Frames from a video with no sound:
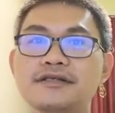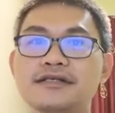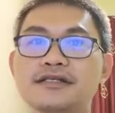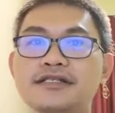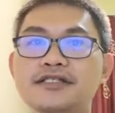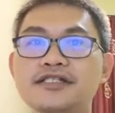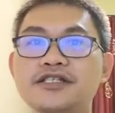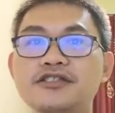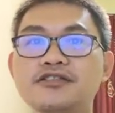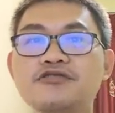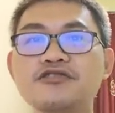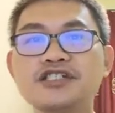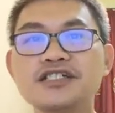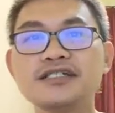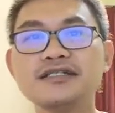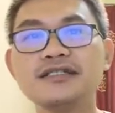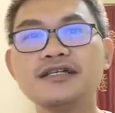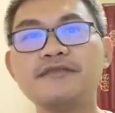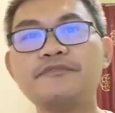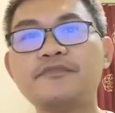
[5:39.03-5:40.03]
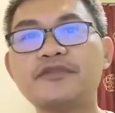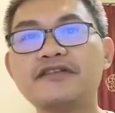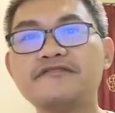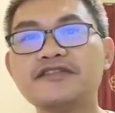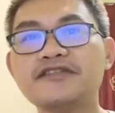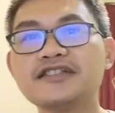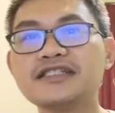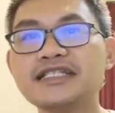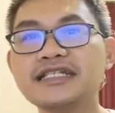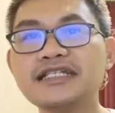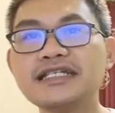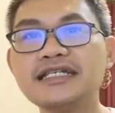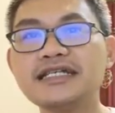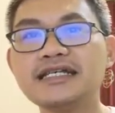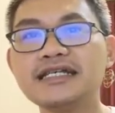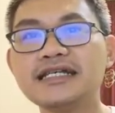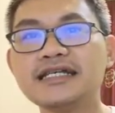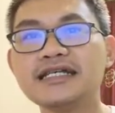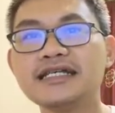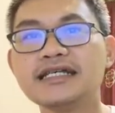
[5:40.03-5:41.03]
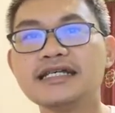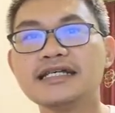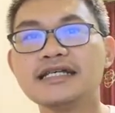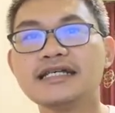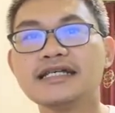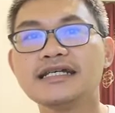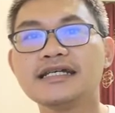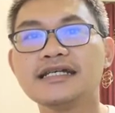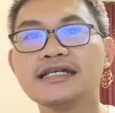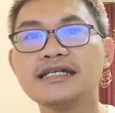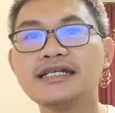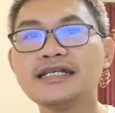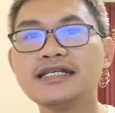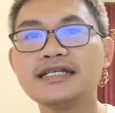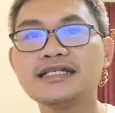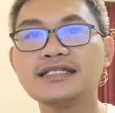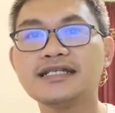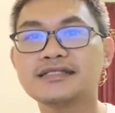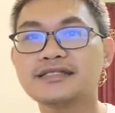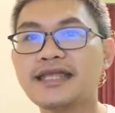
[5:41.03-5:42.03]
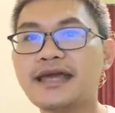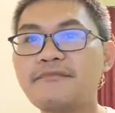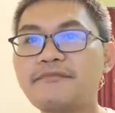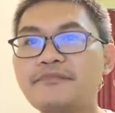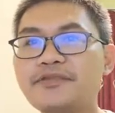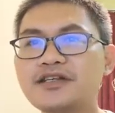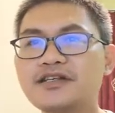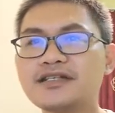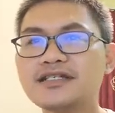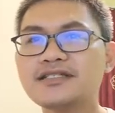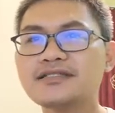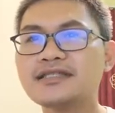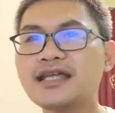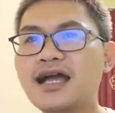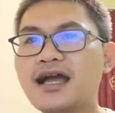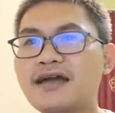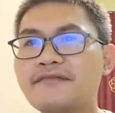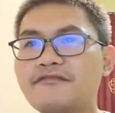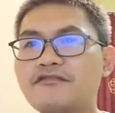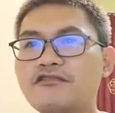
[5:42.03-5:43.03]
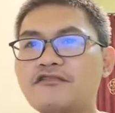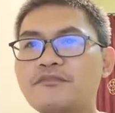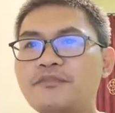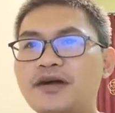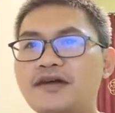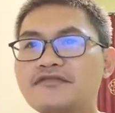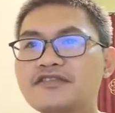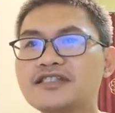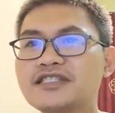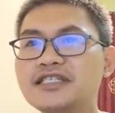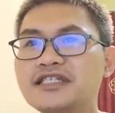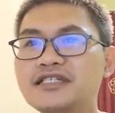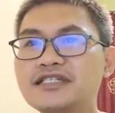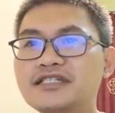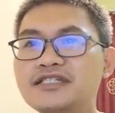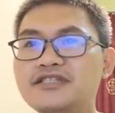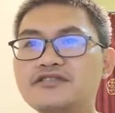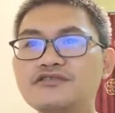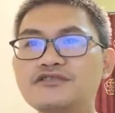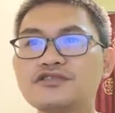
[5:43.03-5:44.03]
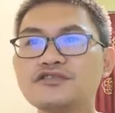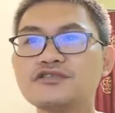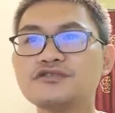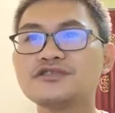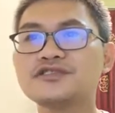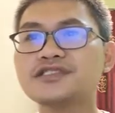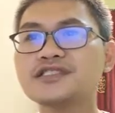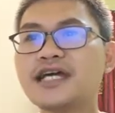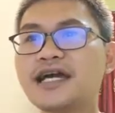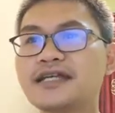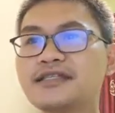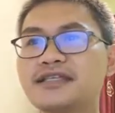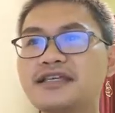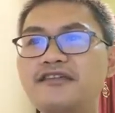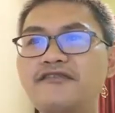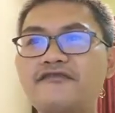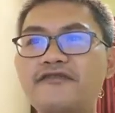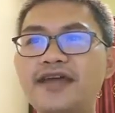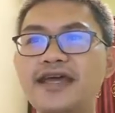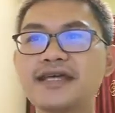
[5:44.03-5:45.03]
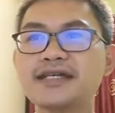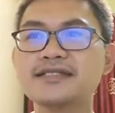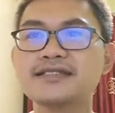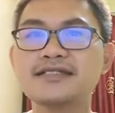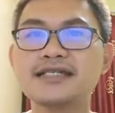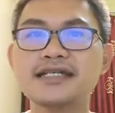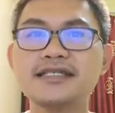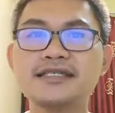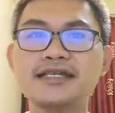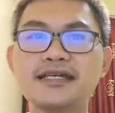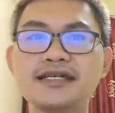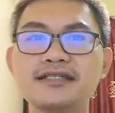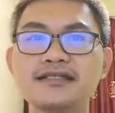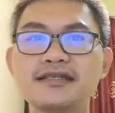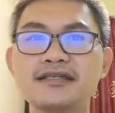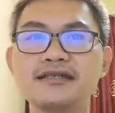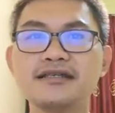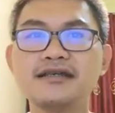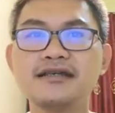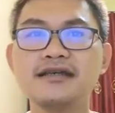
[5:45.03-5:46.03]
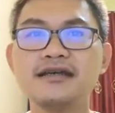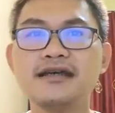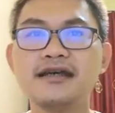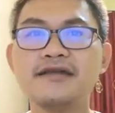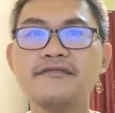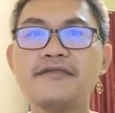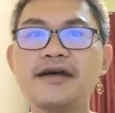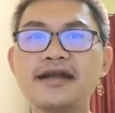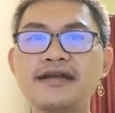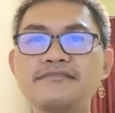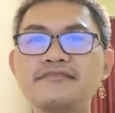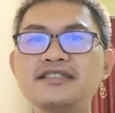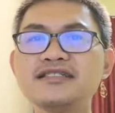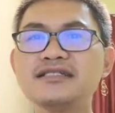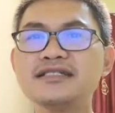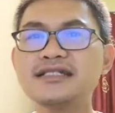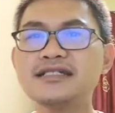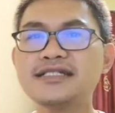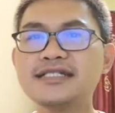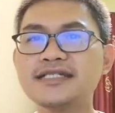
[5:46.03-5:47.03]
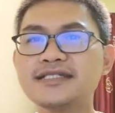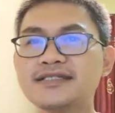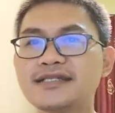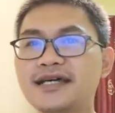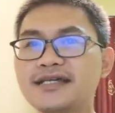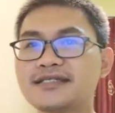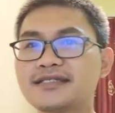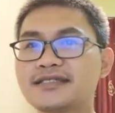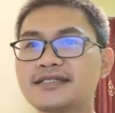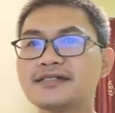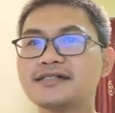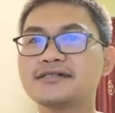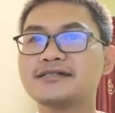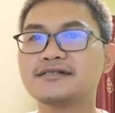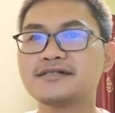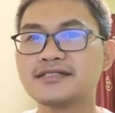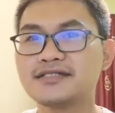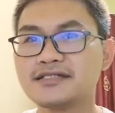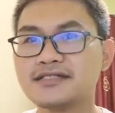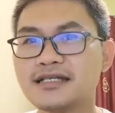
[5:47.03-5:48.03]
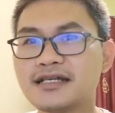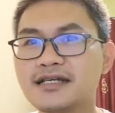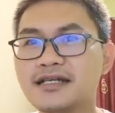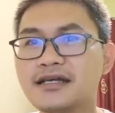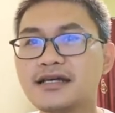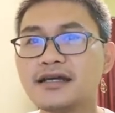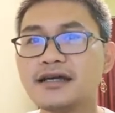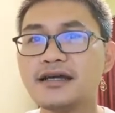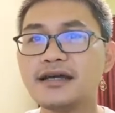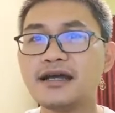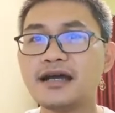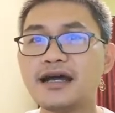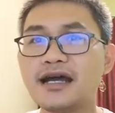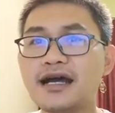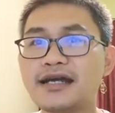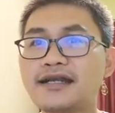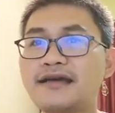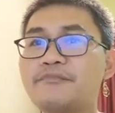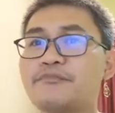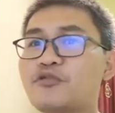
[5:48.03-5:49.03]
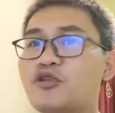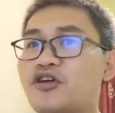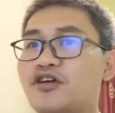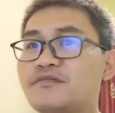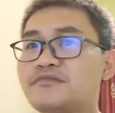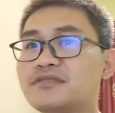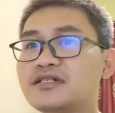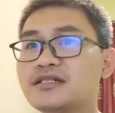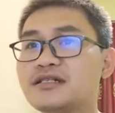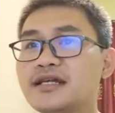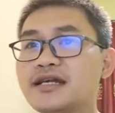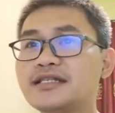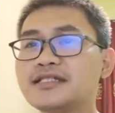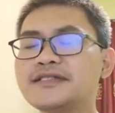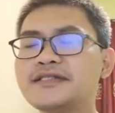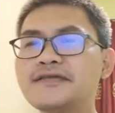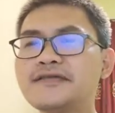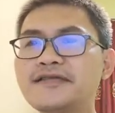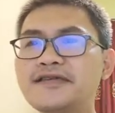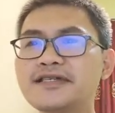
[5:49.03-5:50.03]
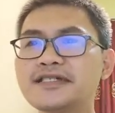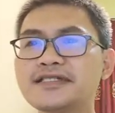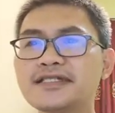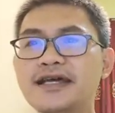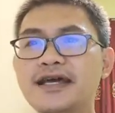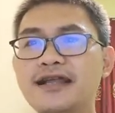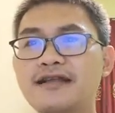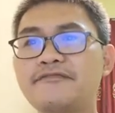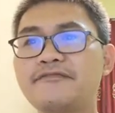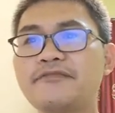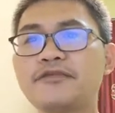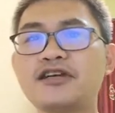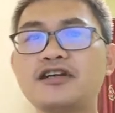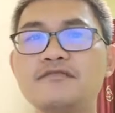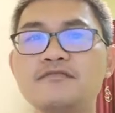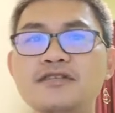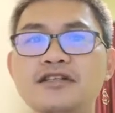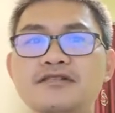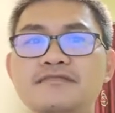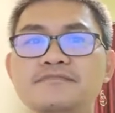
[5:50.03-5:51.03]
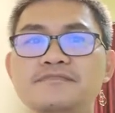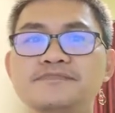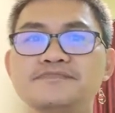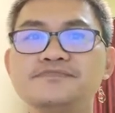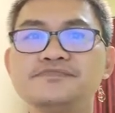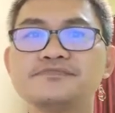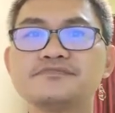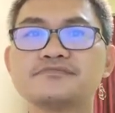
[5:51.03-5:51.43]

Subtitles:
Situational poverty. It is a temporary type of poverty due to side effects such as environmental disasters, unemployment, and serious health problems.